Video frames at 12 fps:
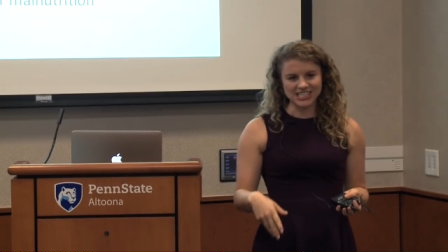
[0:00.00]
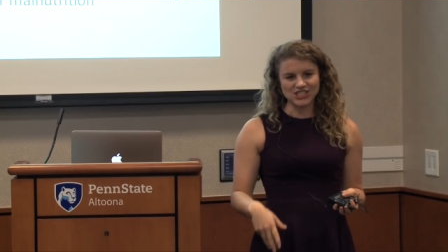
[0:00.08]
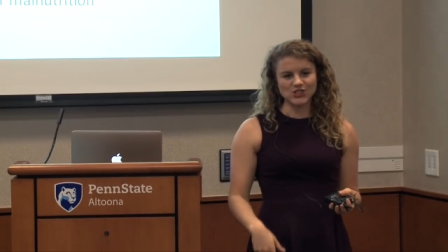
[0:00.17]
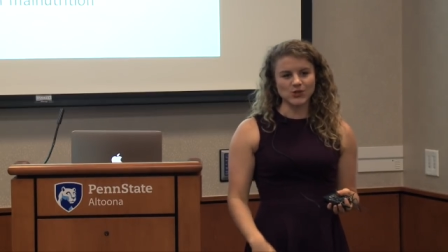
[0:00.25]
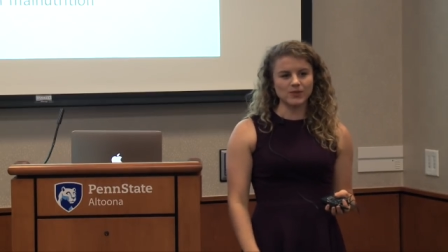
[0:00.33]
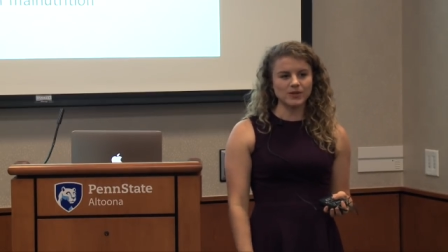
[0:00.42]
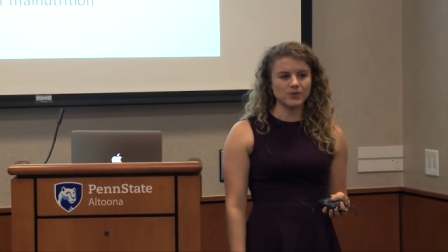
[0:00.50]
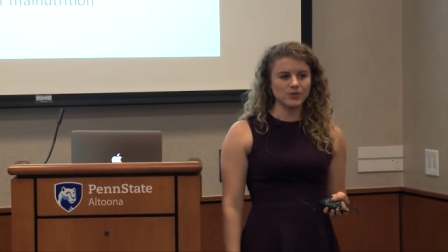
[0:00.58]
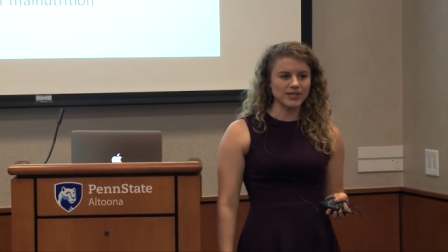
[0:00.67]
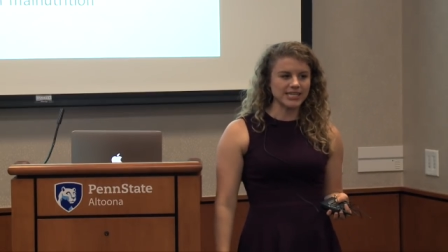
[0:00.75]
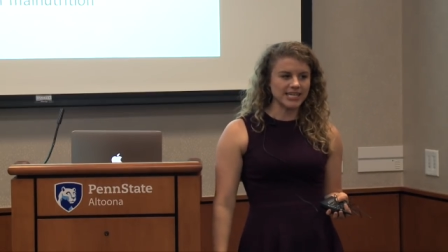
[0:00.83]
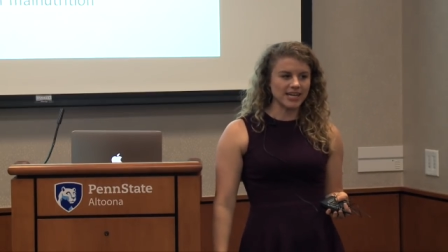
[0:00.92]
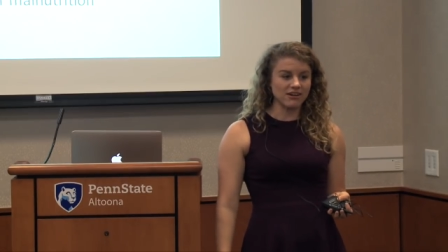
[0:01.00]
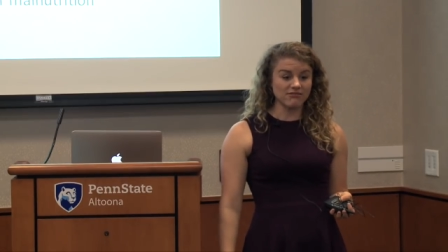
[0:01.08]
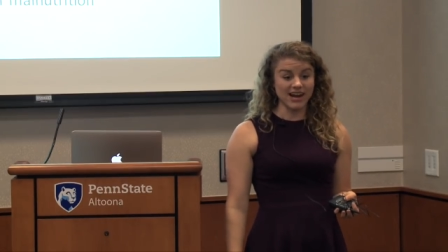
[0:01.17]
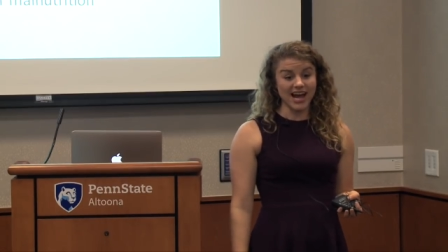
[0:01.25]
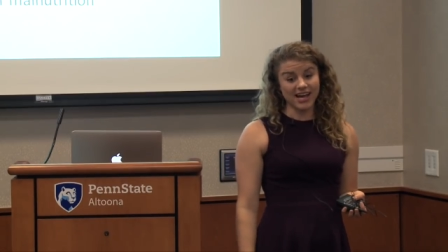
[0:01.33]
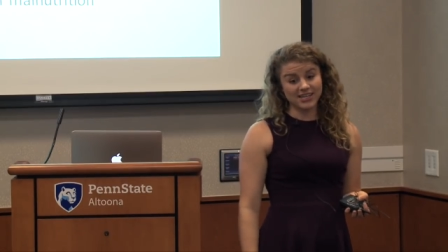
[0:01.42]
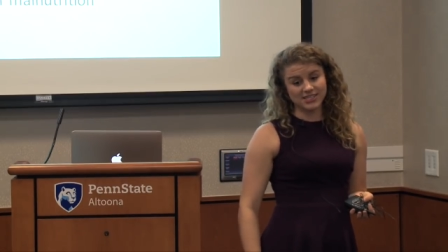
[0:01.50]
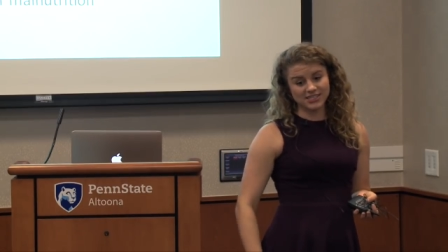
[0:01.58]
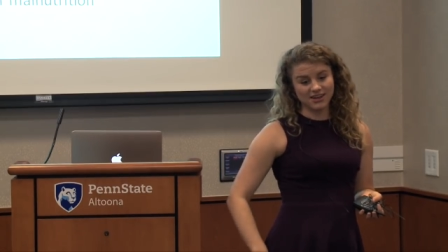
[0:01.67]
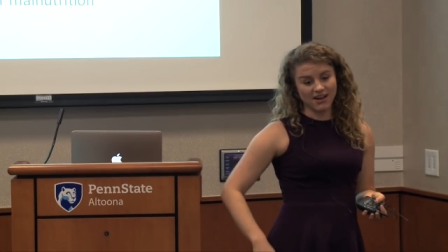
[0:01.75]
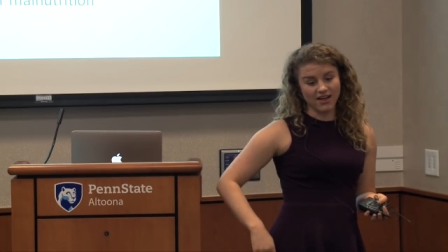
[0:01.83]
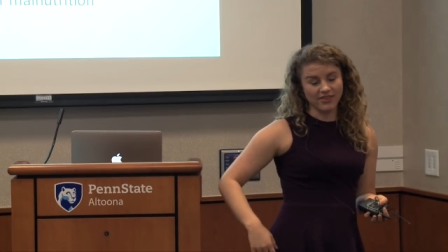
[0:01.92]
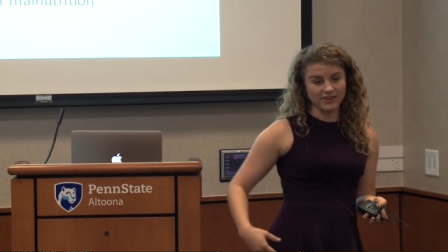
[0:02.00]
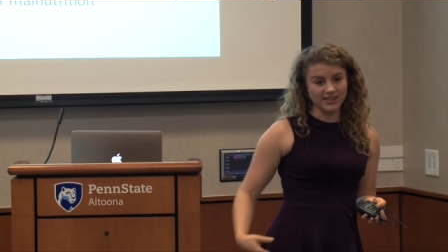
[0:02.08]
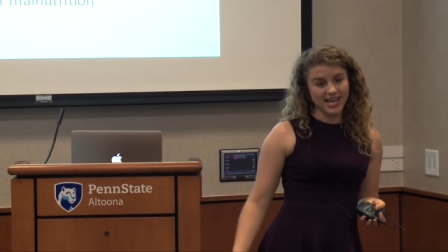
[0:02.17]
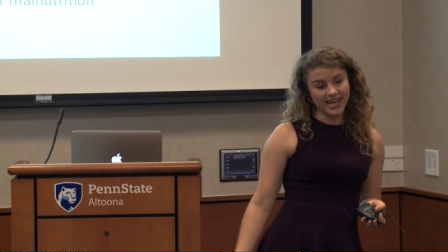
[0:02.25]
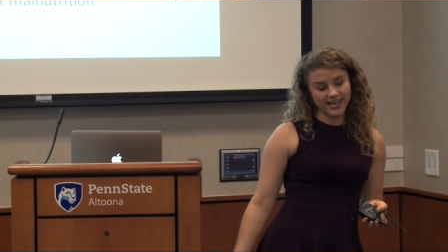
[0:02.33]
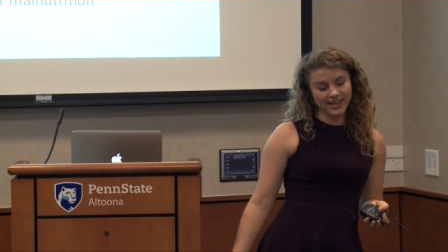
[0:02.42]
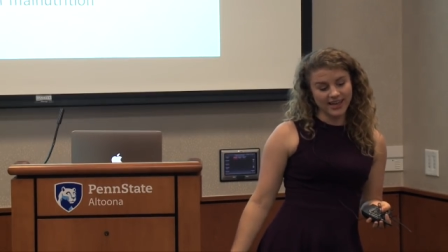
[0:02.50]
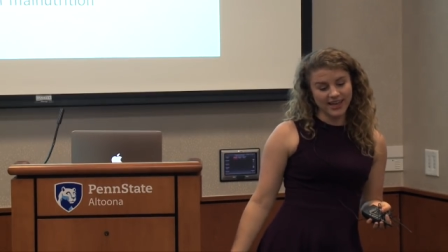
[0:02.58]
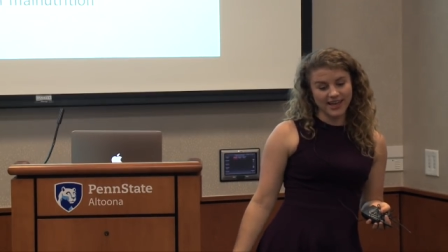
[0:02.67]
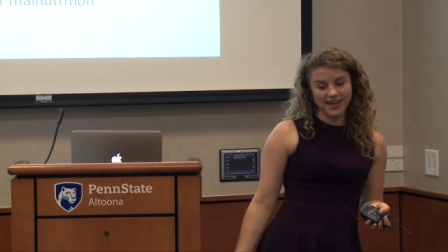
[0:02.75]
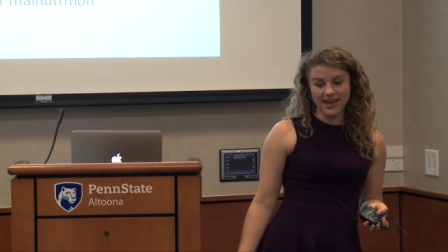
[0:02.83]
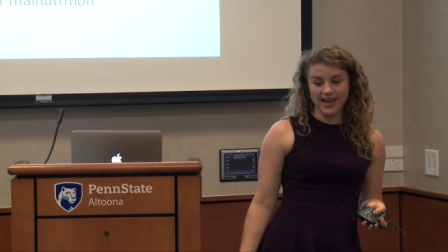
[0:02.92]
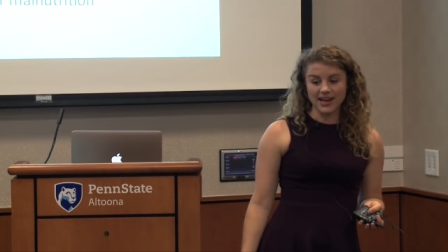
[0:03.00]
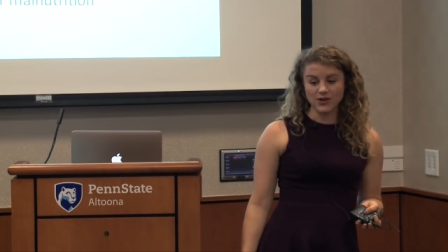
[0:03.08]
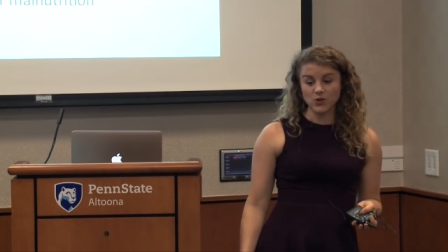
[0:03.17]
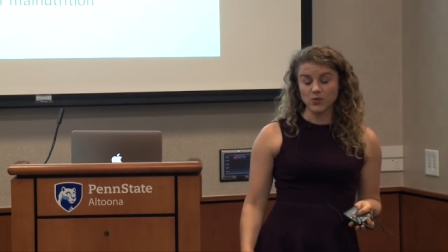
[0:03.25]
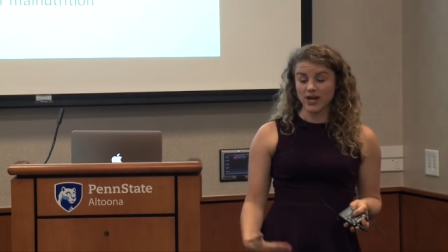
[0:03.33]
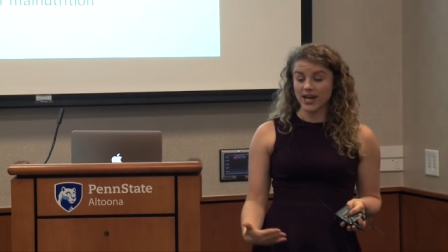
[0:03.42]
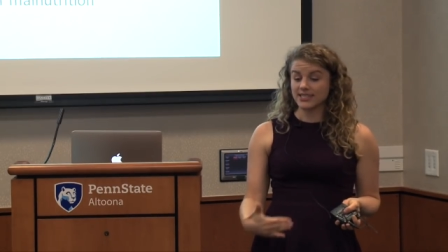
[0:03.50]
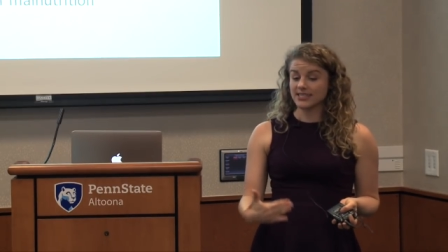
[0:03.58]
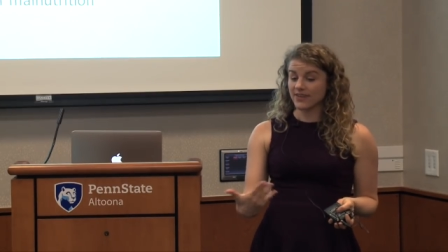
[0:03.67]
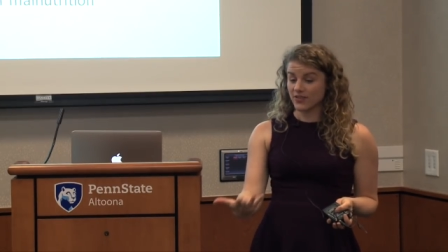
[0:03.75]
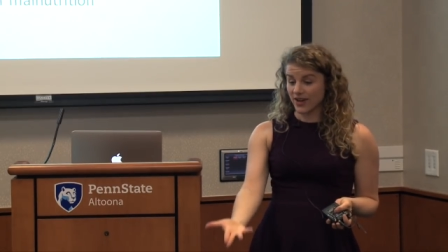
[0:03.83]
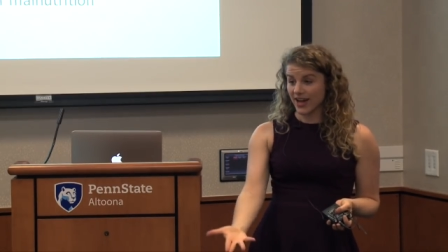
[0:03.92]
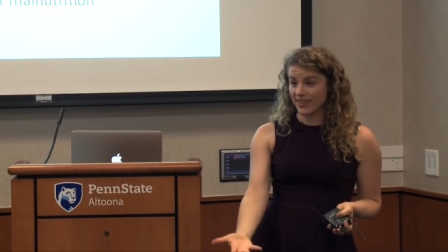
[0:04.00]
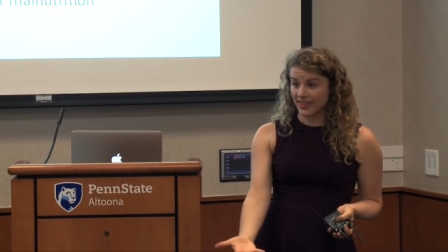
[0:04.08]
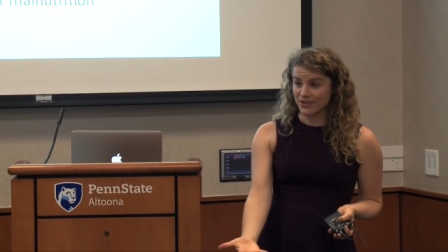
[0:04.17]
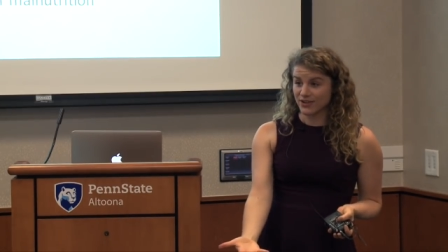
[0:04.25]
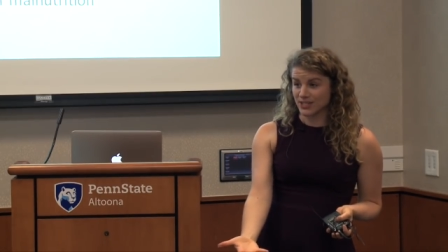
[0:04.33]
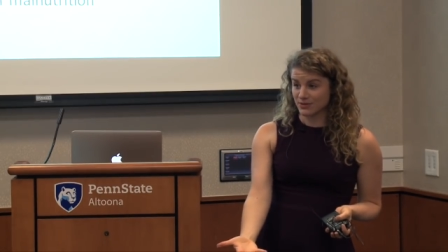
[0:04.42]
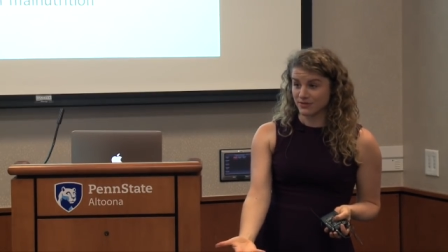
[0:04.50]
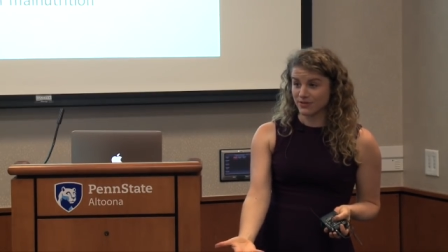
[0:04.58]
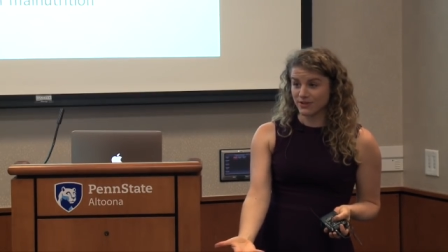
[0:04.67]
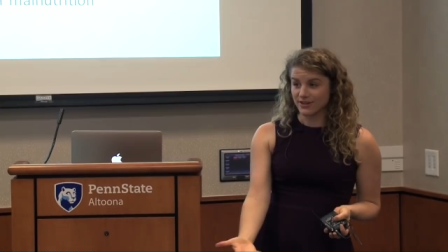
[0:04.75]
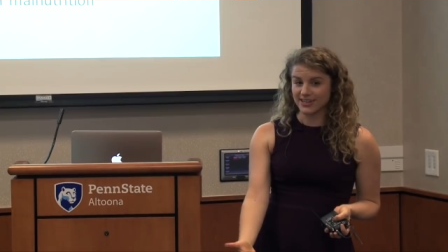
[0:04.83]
And so people would get a rash on their leg, and you would ask, have you had that rash before?